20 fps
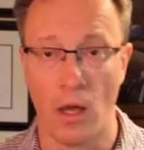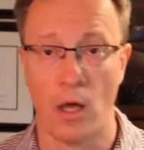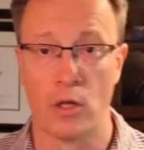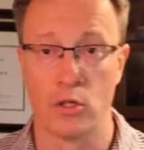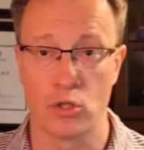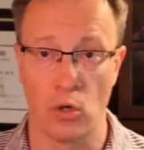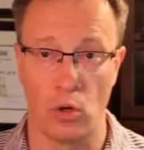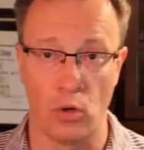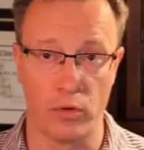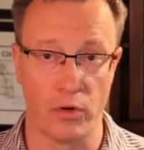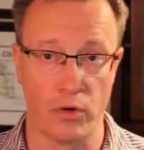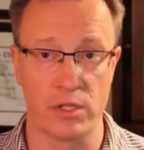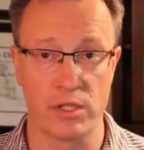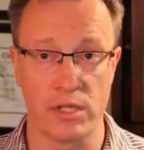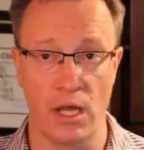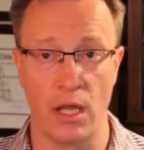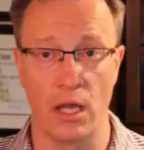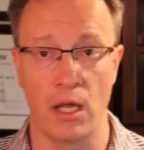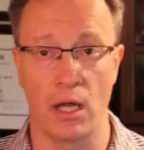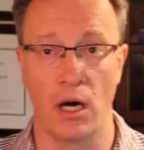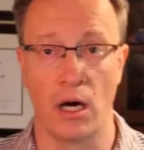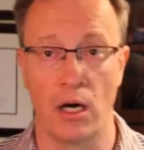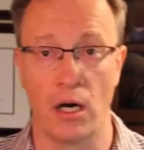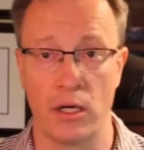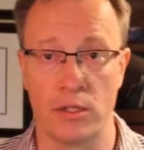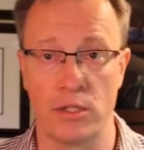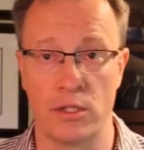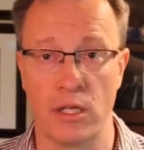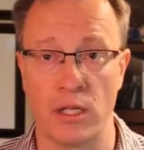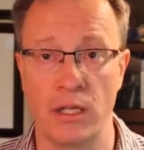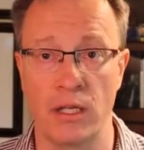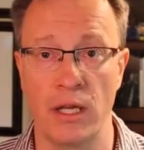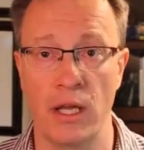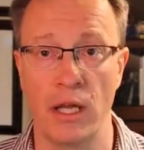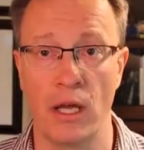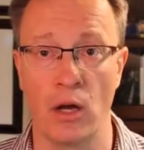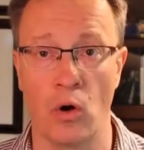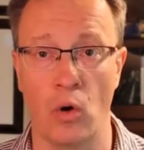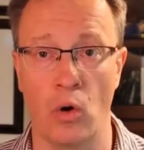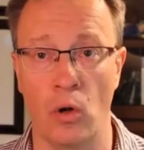So there is a
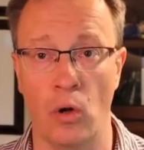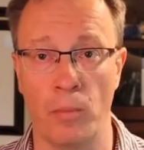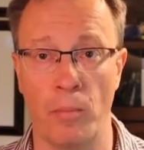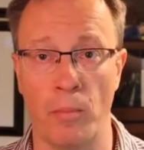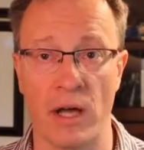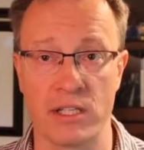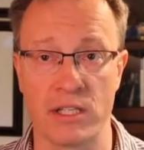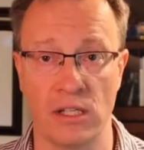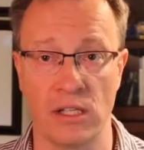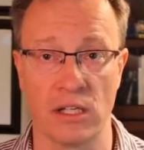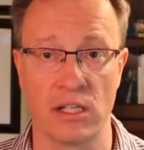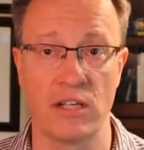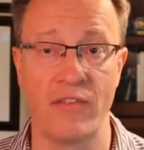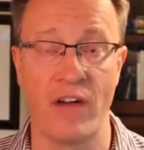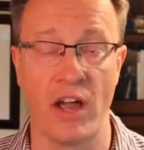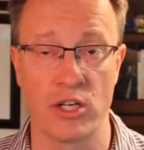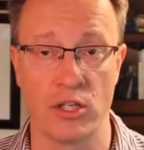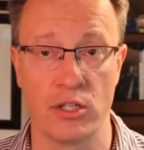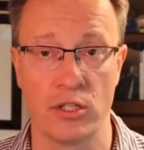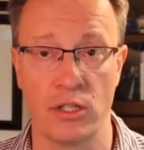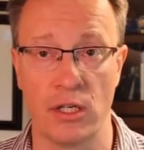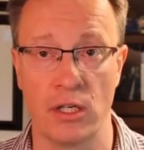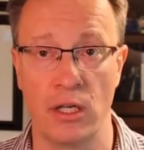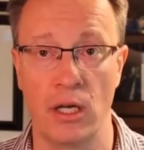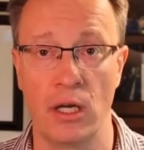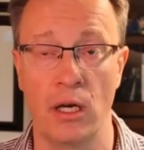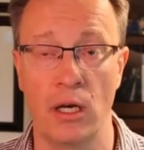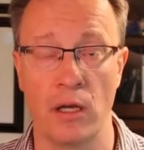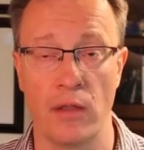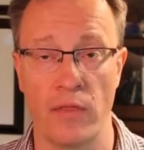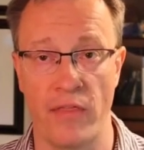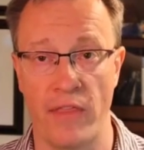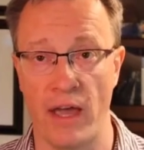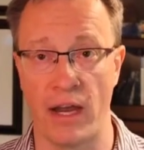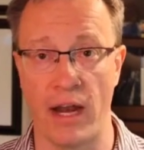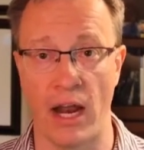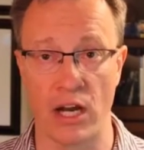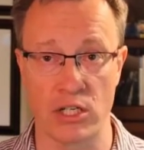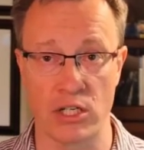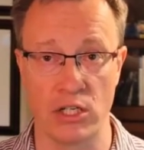technique called muscle activation technique
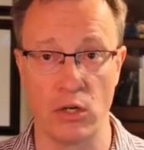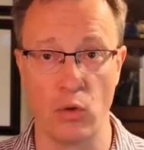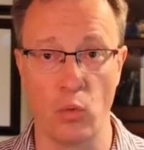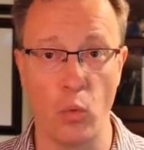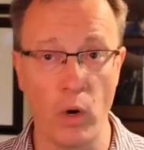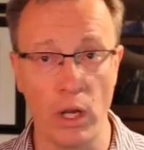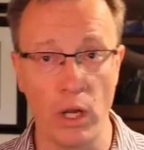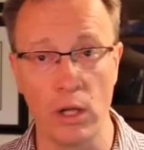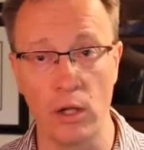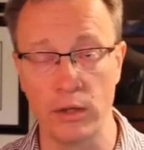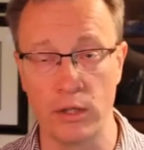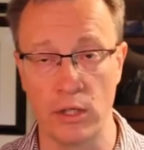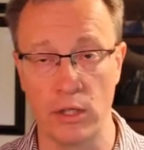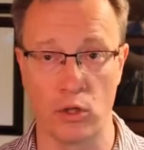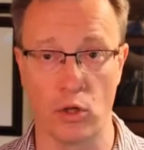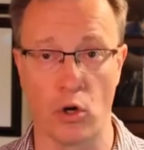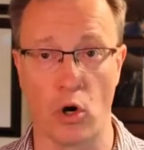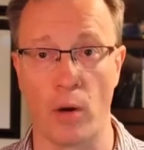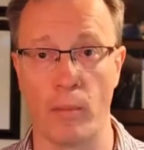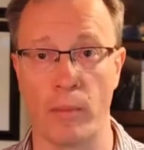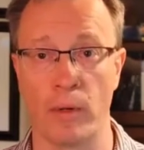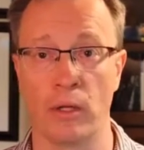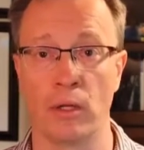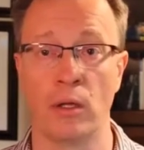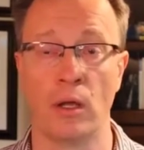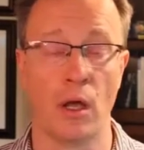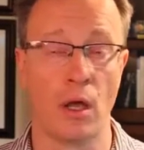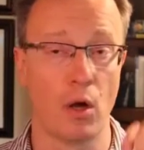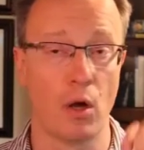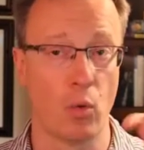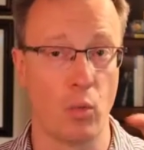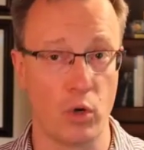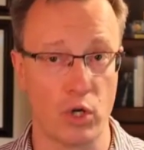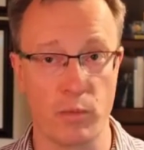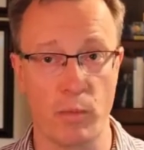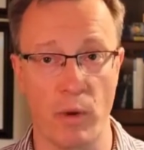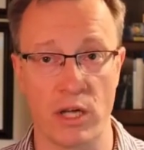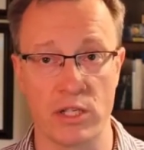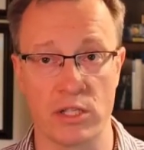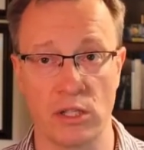that actually will determine
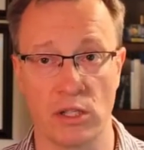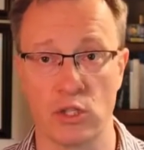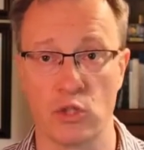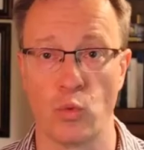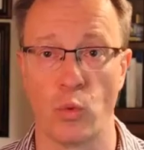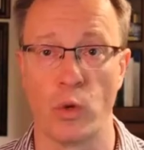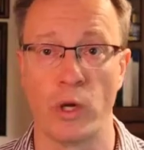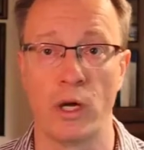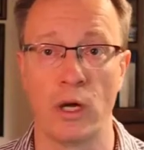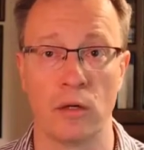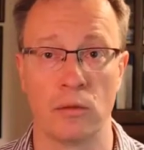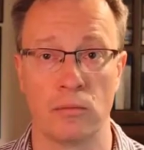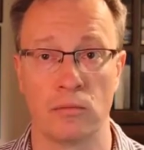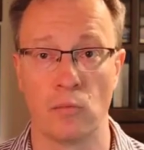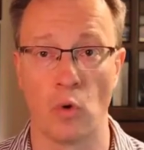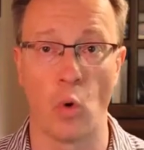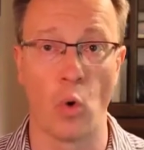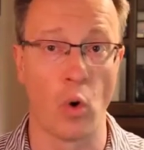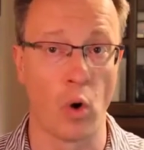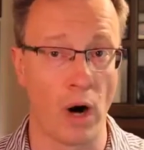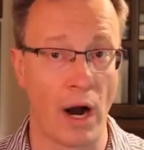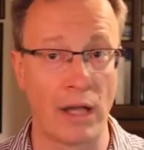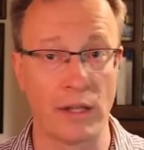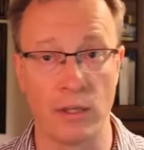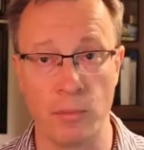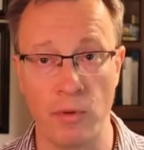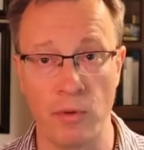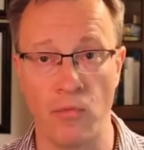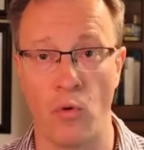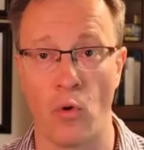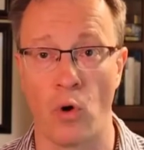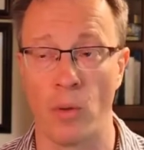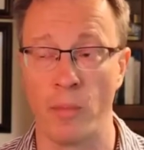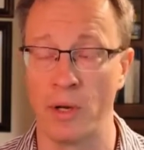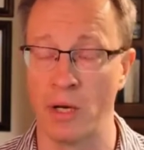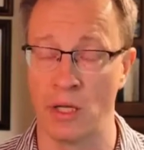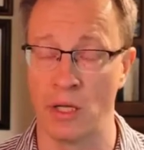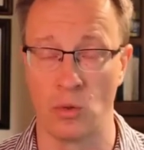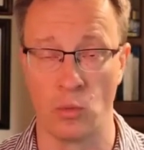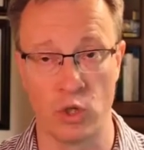which muscle is weak or
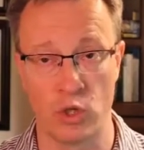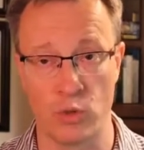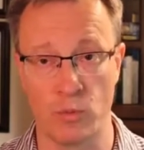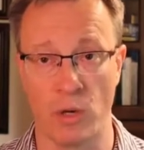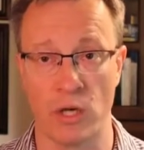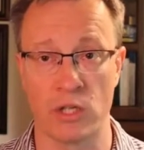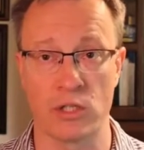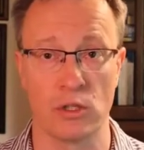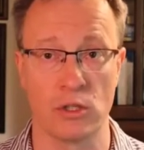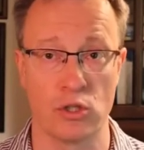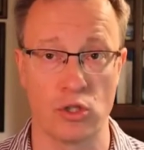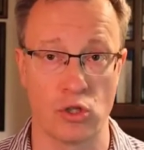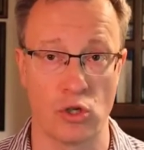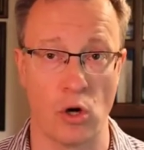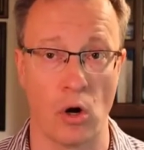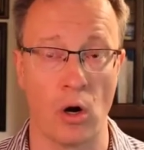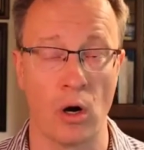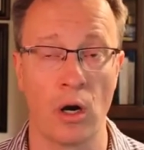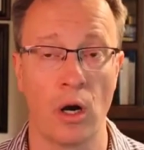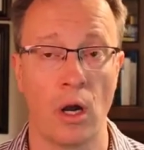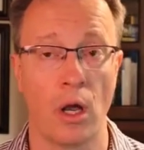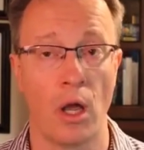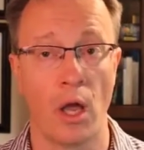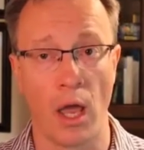underperforming and which muscle is strong.